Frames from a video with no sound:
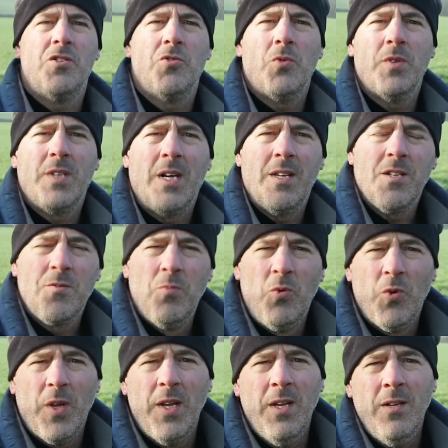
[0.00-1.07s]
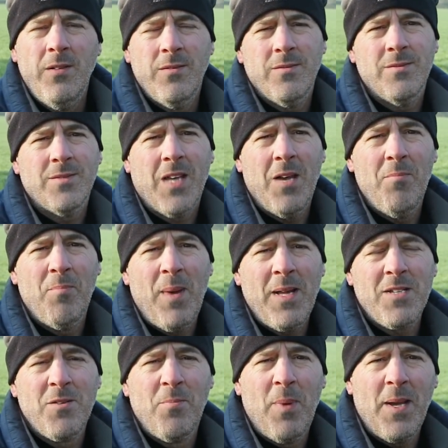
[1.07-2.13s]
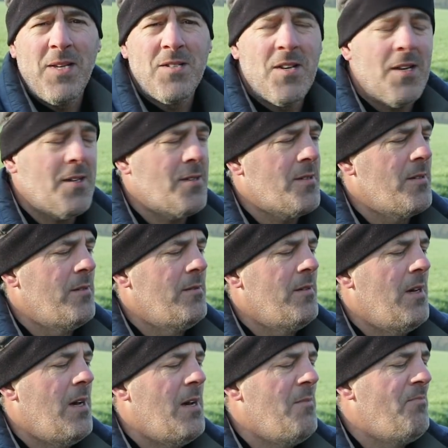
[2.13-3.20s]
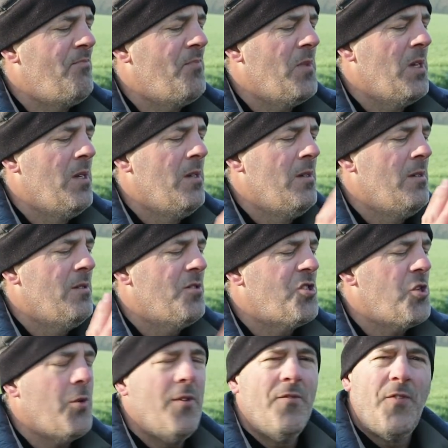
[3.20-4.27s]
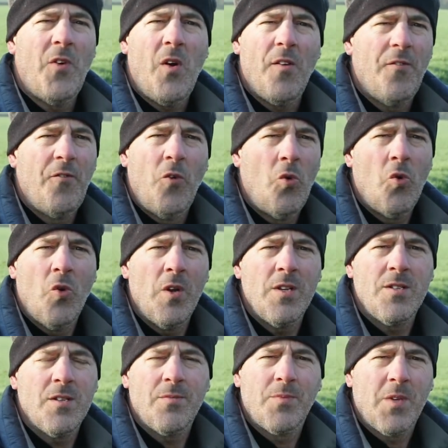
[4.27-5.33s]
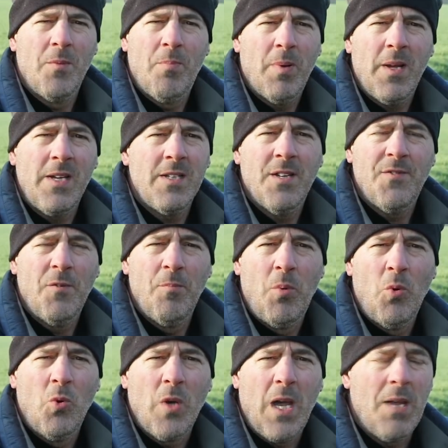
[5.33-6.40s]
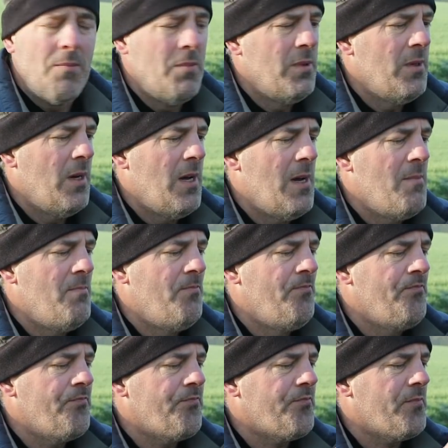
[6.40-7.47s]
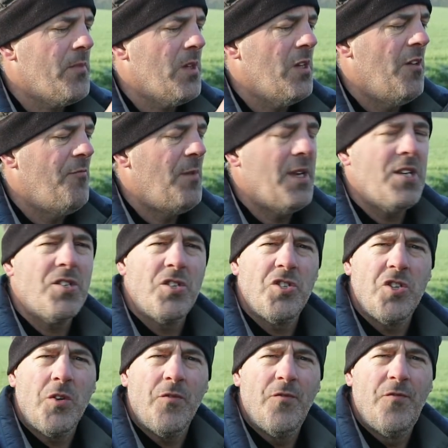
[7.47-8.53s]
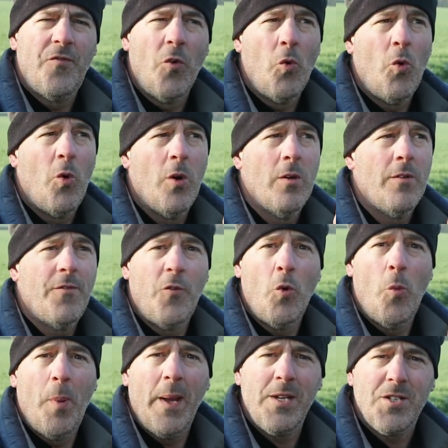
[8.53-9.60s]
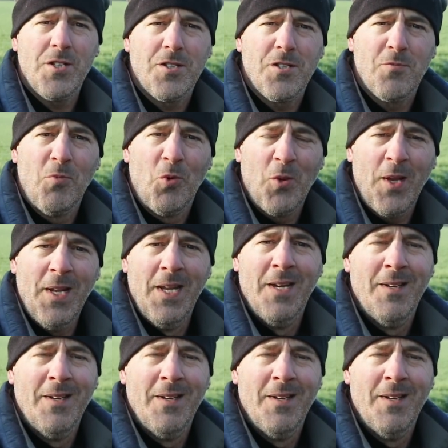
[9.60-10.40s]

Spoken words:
enjoyed that this morning, getting back to basics. Shooting 5.4, it's a completely different ball game. I've managed to shoot four pictures this morning.